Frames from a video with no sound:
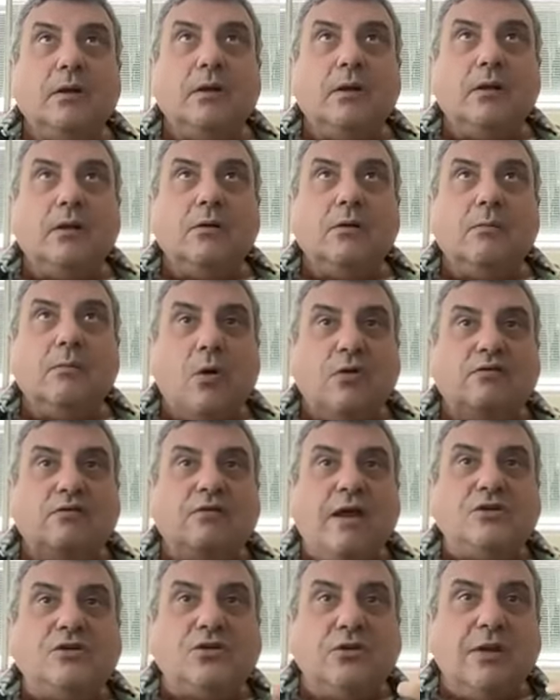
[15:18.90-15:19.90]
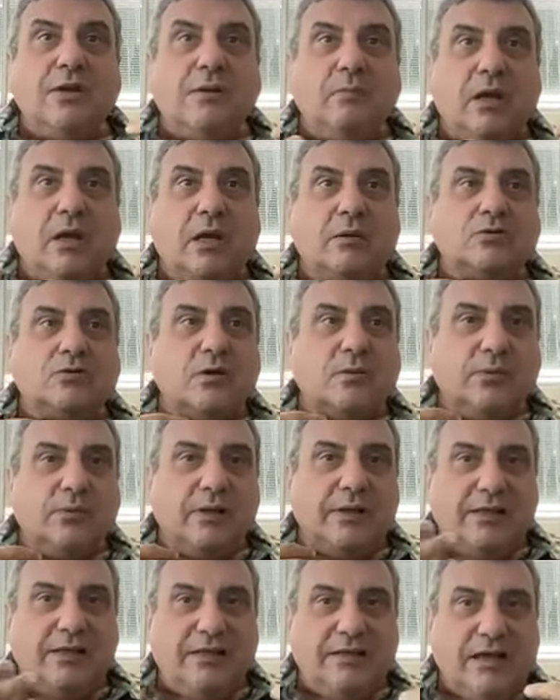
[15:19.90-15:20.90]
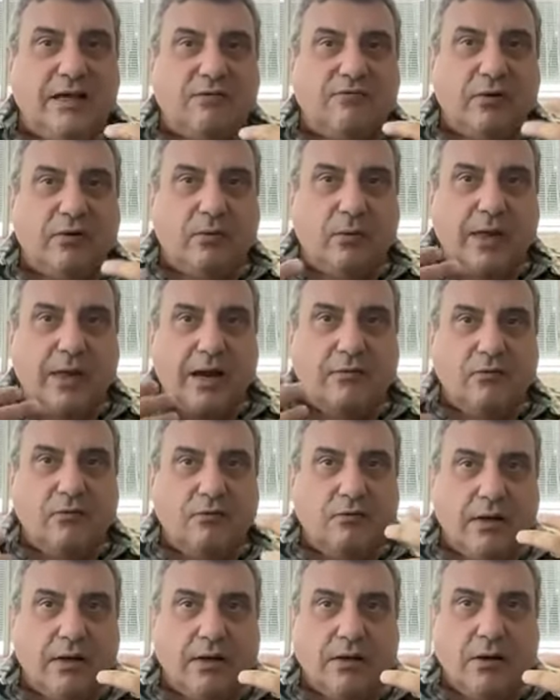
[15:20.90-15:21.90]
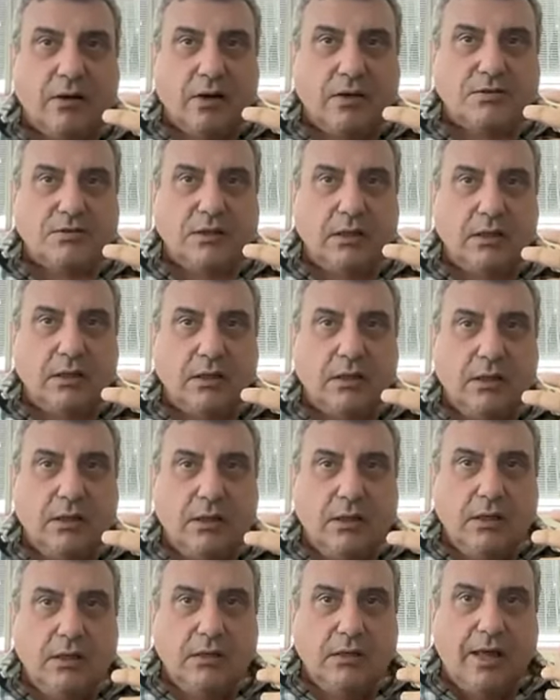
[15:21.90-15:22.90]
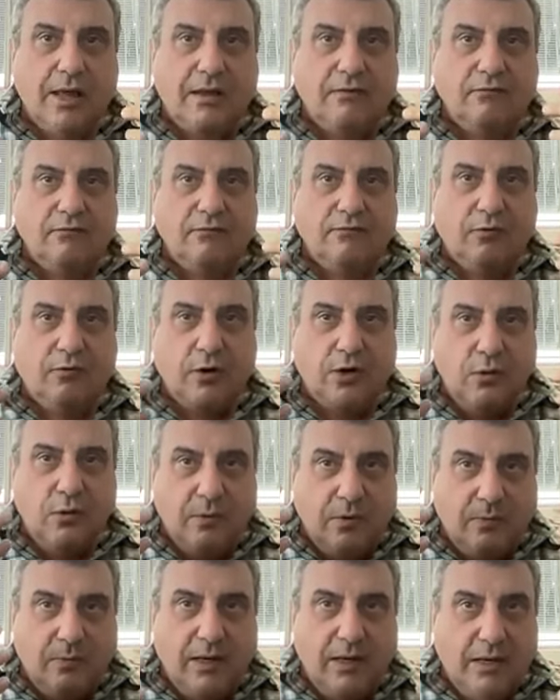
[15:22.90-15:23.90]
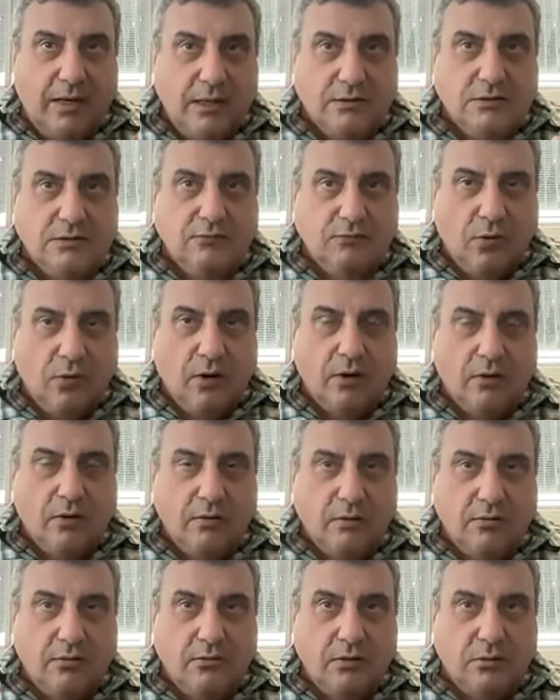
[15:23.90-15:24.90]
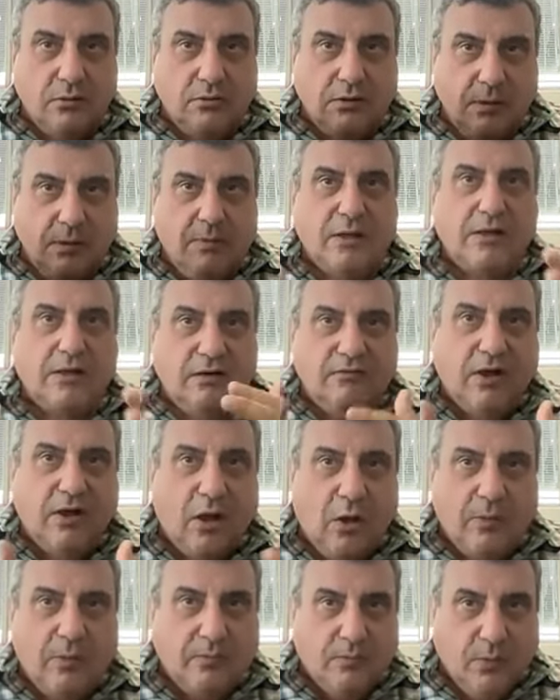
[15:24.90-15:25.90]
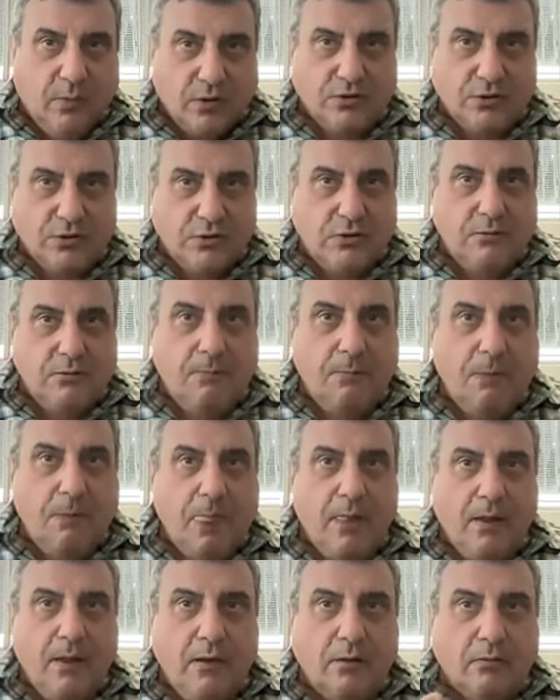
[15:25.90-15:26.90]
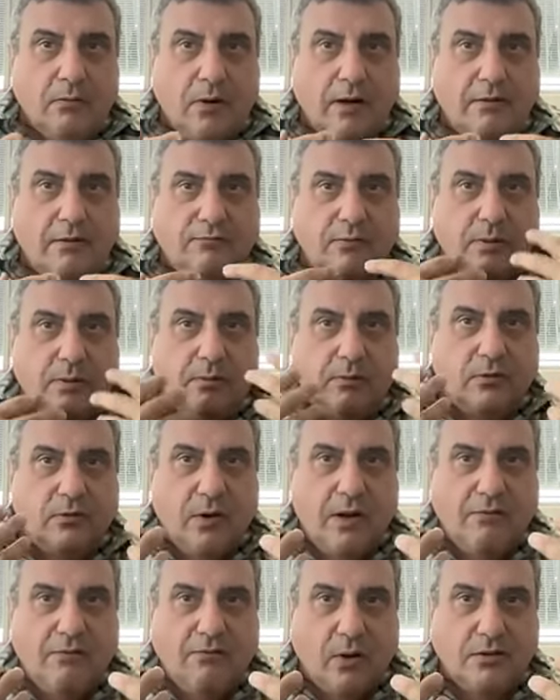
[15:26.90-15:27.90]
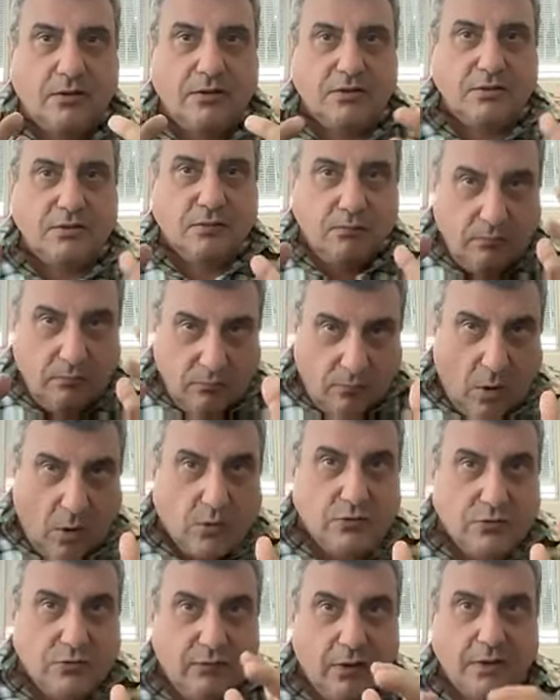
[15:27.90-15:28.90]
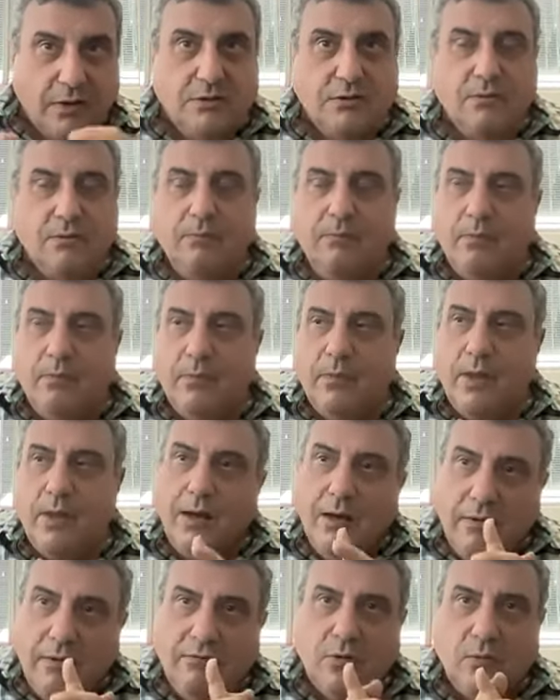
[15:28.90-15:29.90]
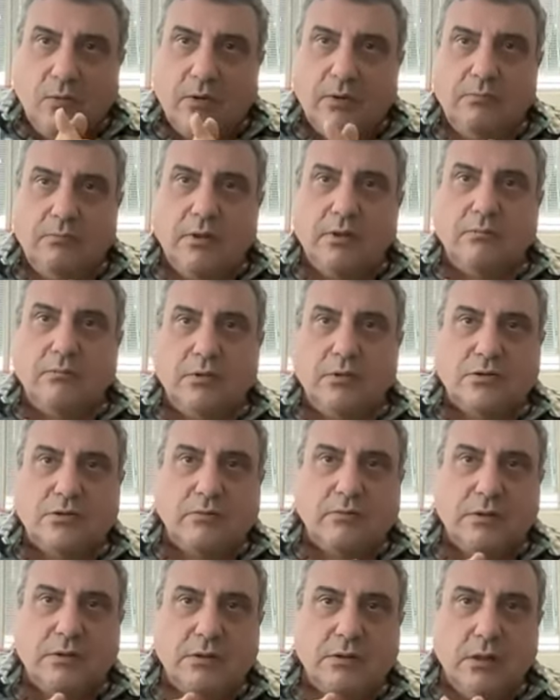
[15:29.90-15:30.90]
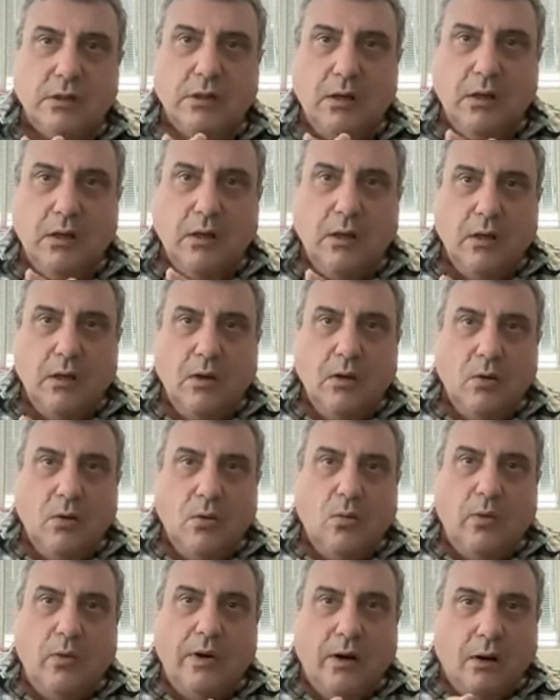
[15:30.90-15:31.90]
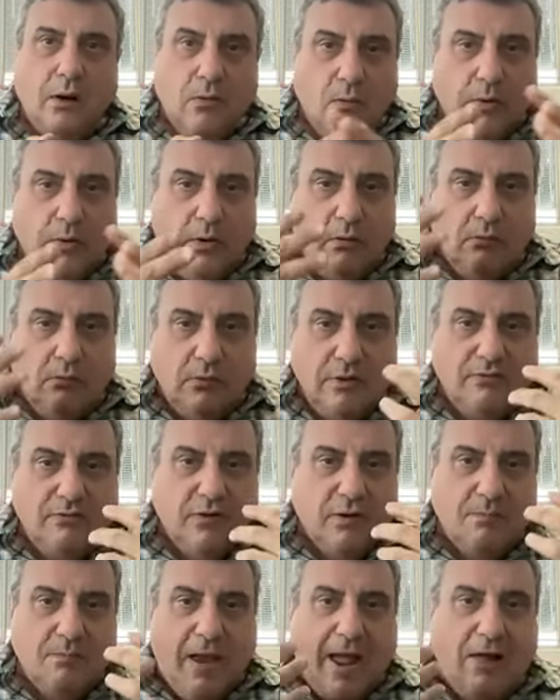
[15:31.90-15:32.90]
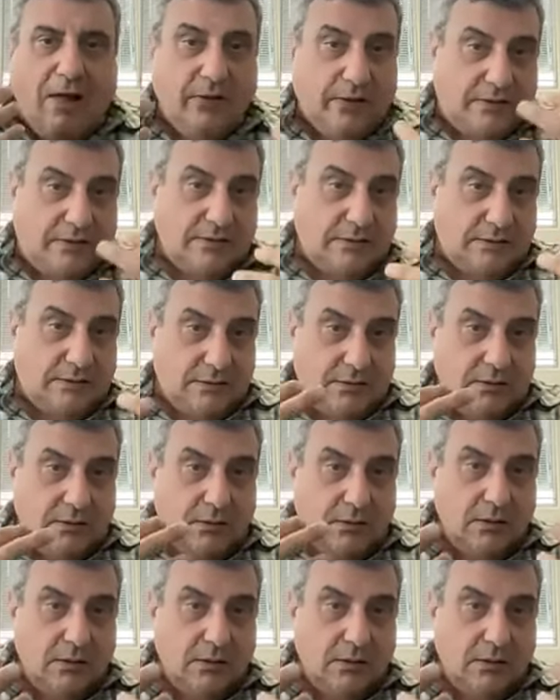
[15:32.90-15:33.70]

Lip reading: your motivation then becomes completely different without even recognizing it. That for human beings, for typically developing persons, right? For people who don't have autism, most of us, not everyone, but most of us, we live in a balance